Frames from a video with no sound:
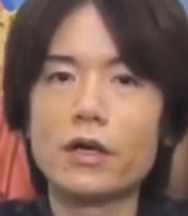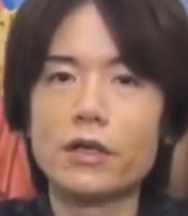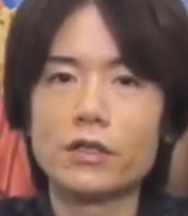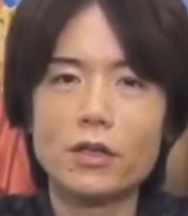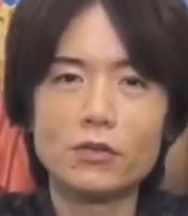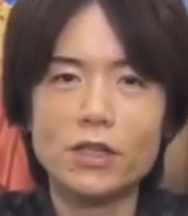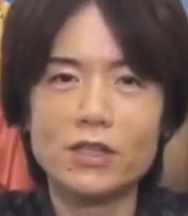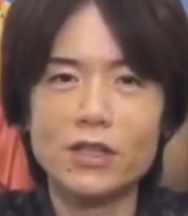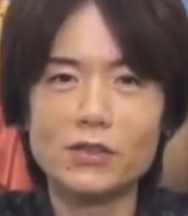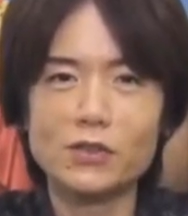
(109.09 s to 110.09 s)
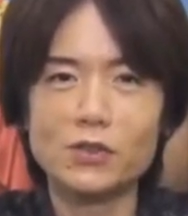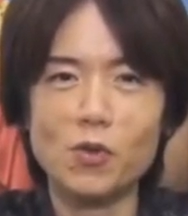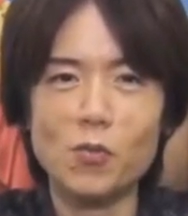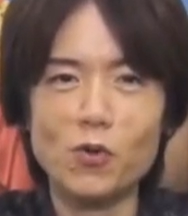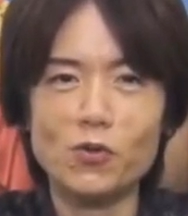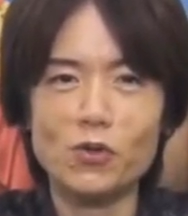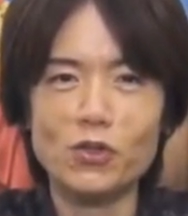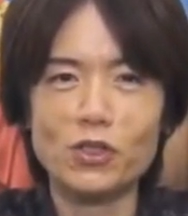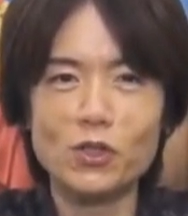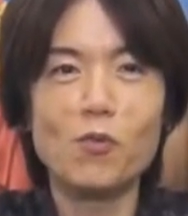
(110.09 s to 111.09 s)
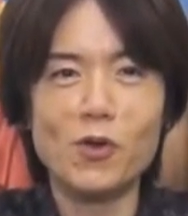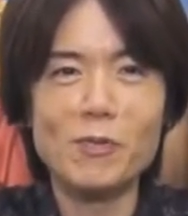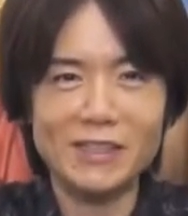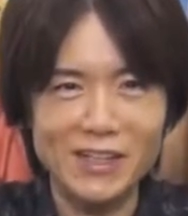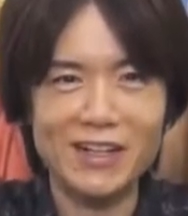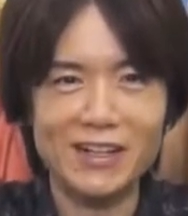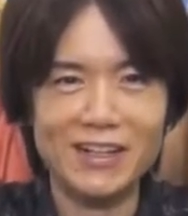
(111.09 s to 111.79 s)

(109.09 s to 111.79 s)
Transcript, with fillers: At the time, some people actually thought this was cheap.